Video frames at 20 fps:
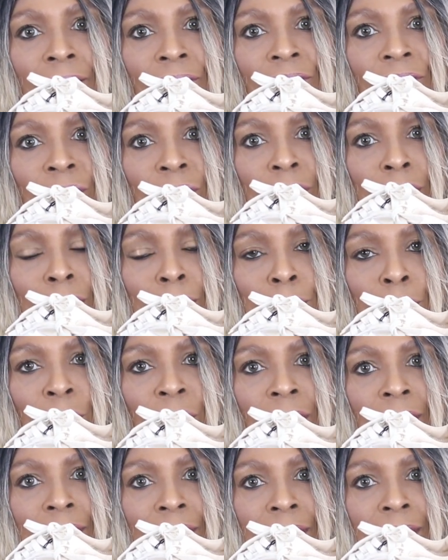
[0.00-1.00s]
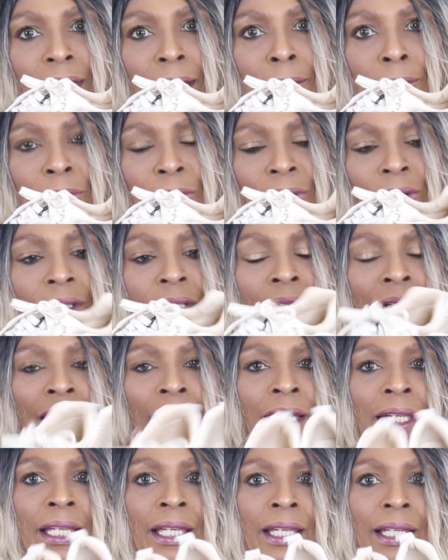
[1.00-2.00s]
for the spring and summer,
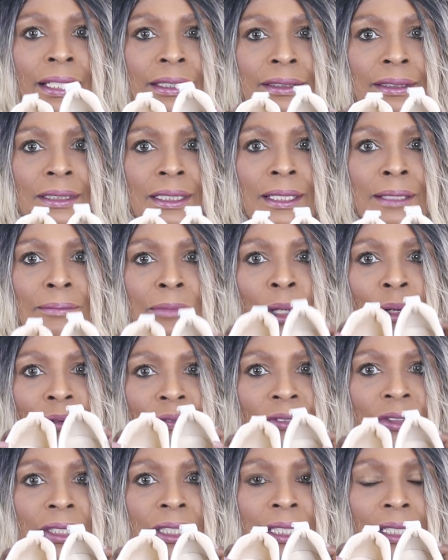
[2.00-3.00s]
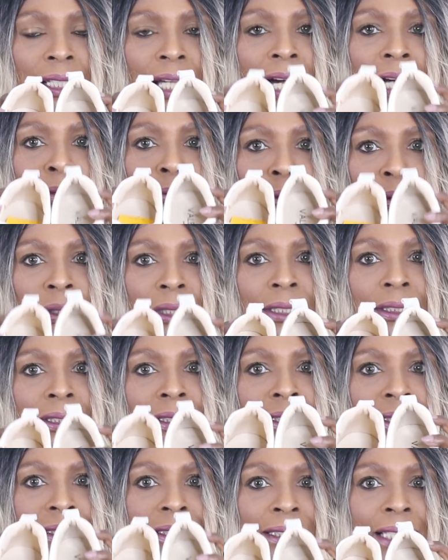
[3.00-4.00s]
and hopefully I will get
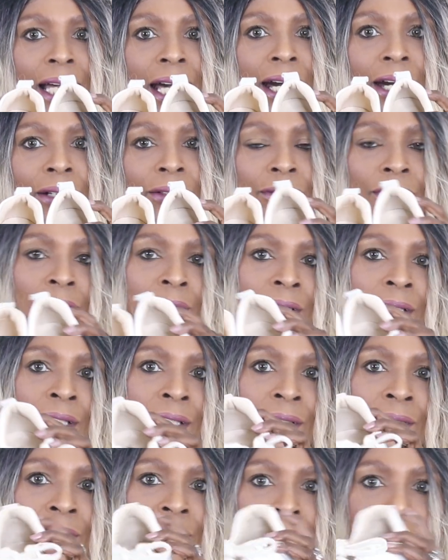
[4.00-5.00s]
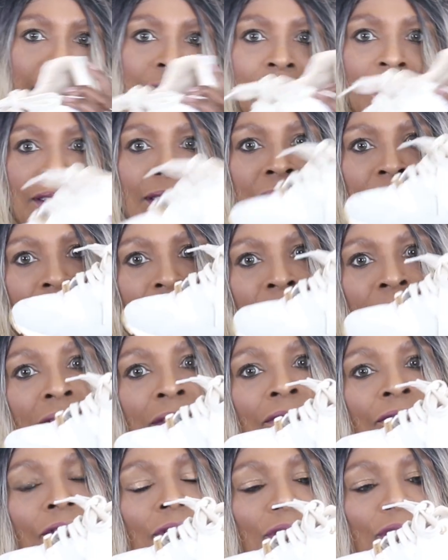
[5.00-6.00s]
to style these
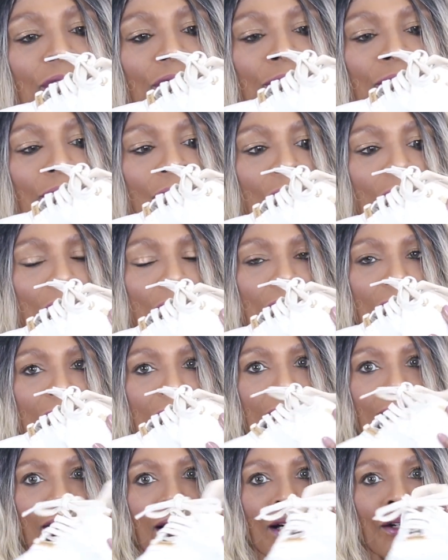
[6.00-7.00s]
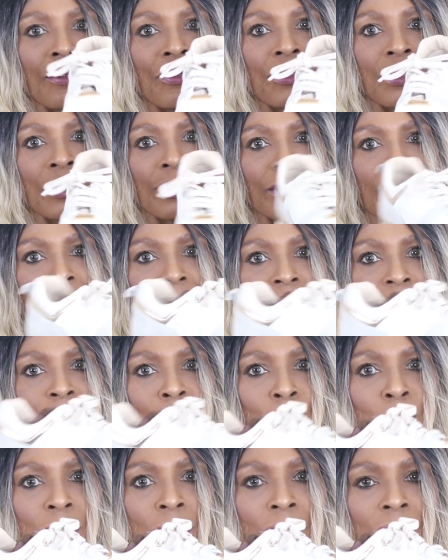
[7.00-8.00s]
for you all out there as
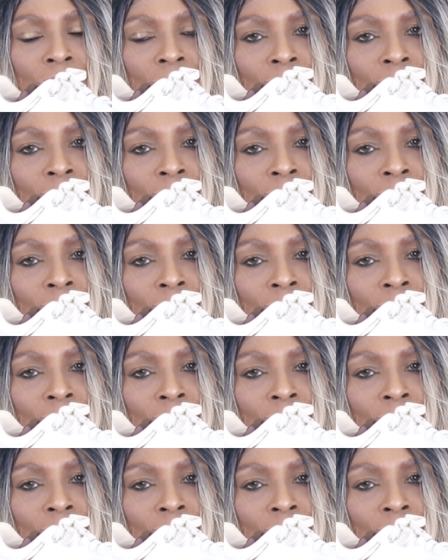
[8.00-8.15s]
well.